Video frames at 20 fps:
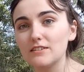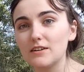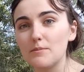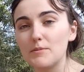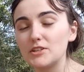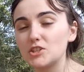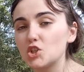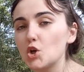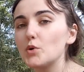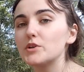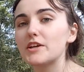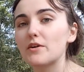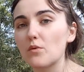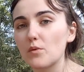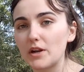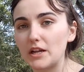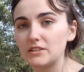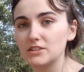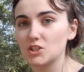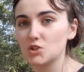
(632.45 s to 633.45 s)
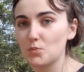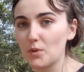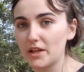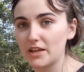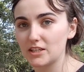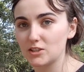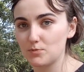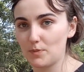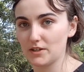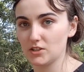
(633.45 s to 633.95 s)
I mean, so is everyone else's, but like
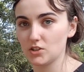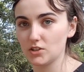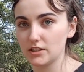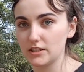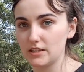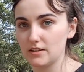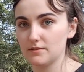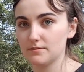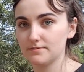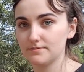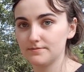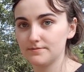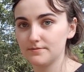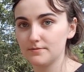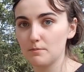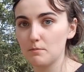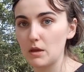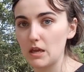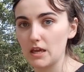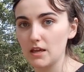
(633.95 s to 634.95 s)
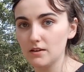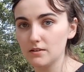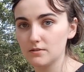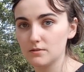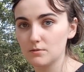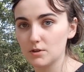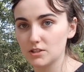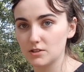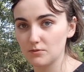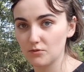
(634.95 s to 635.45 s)
especially me
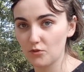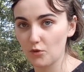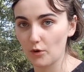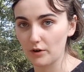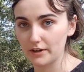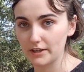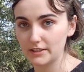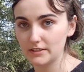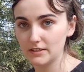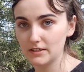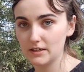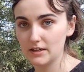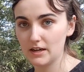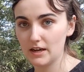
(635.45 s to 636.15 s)
because I'm foreign.